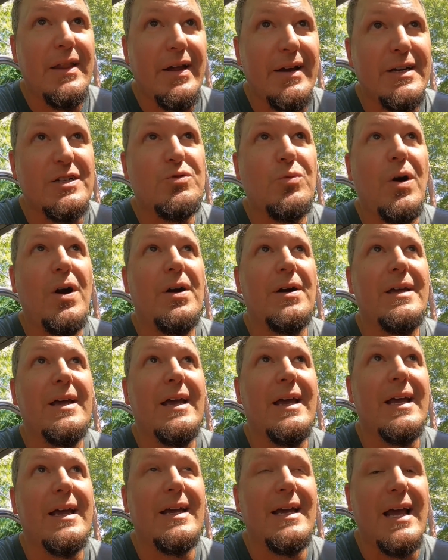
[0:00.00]
that it's
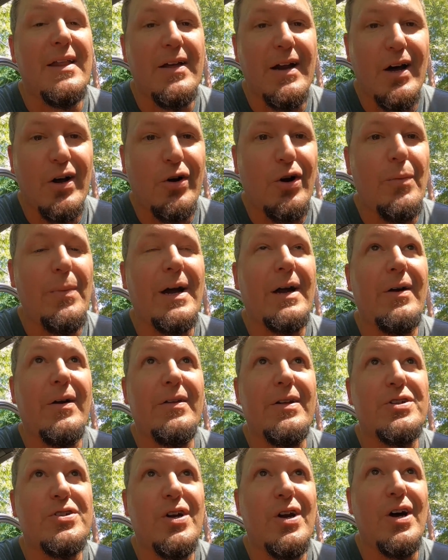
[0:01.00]
working, and then I'll crawl back
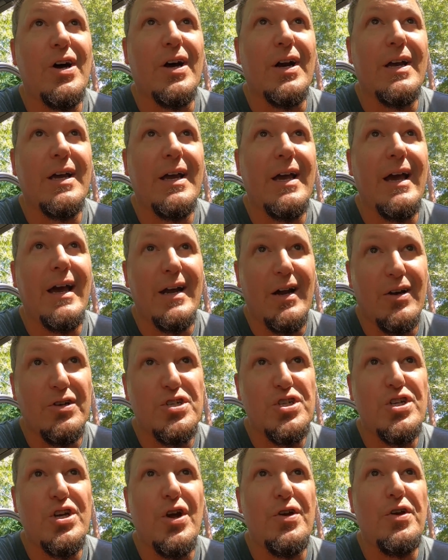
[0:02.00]
under the truck and I'll
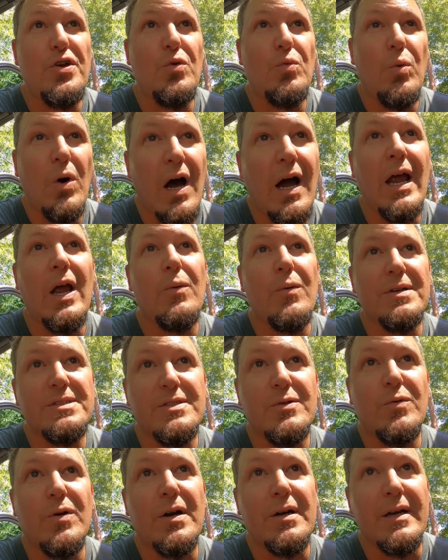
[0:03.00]
show you why it
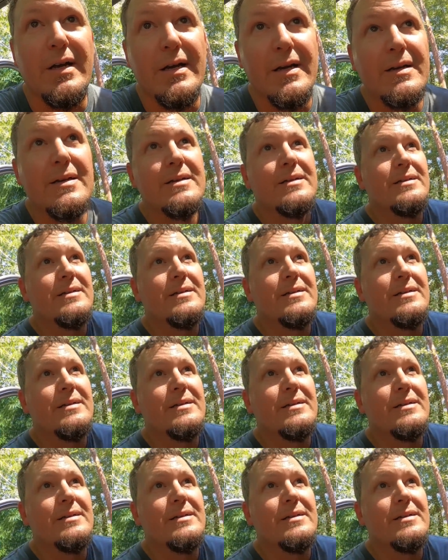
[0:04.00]
wasn't working.